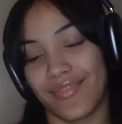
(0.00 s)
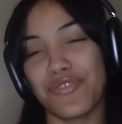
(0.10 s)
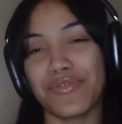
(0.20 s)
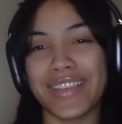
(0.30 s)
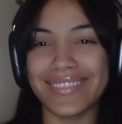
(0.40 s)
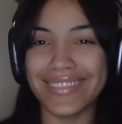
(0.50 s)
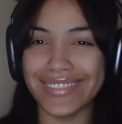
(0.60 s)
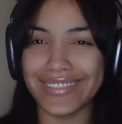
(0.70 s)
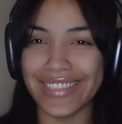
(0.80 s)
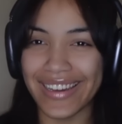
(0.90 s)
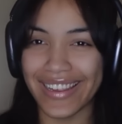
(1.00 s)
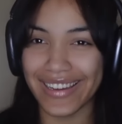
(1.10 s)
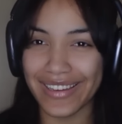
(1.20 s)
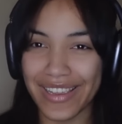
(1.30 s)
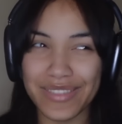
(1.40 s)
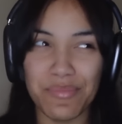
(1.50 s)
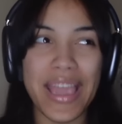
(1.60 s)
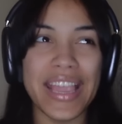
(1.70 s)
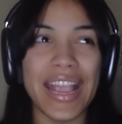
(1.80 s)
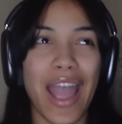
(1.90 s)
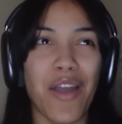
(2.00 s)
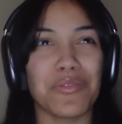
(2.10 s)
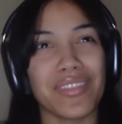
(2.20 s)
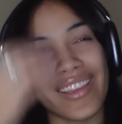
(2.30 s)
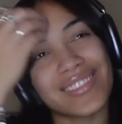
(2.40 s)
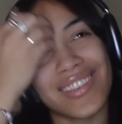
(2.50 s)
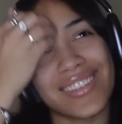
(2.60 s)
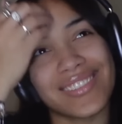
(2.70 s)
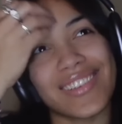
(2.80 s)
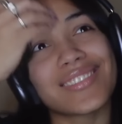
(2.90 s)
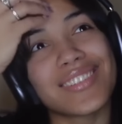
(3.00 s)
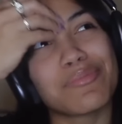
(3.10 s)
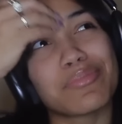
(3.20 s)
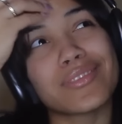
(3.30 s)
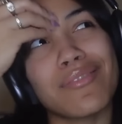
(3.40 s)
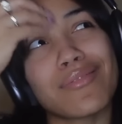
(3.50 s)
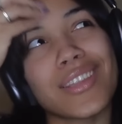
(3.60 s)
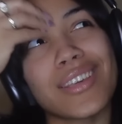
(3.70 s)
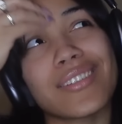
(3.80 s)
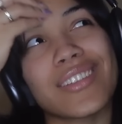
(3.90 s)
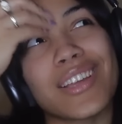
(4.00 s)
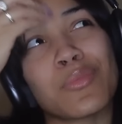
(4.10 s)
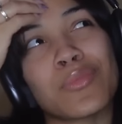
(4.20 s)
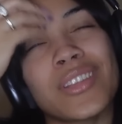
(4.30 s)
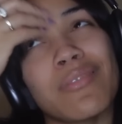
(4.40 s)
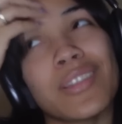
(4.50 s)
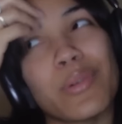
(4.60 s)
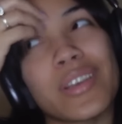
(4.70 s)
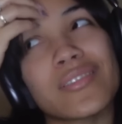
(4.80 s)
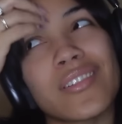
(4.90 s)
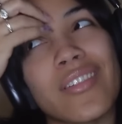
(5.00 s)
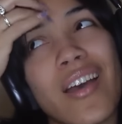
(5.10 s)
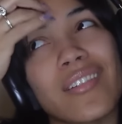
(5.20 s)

You technically did it. Is making out, like, is that a sex tape? Is that really, like, would that really be considered that?